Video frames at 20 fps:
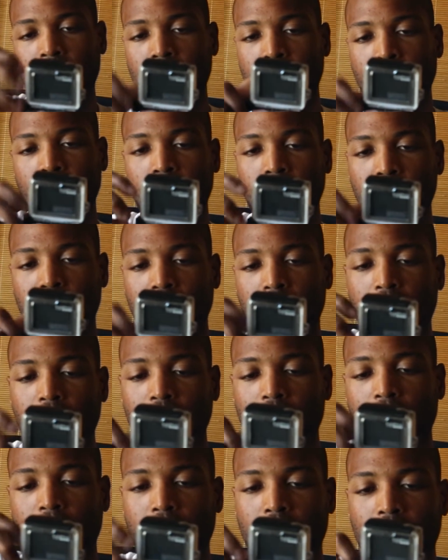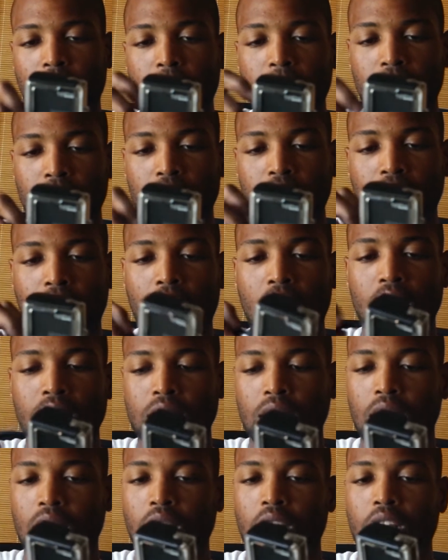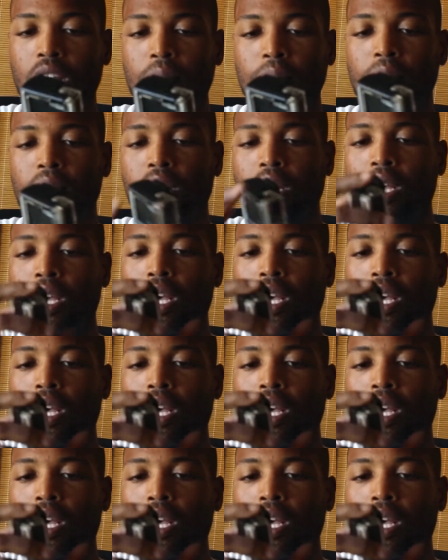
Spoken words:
GoPro from the Jaws clamp,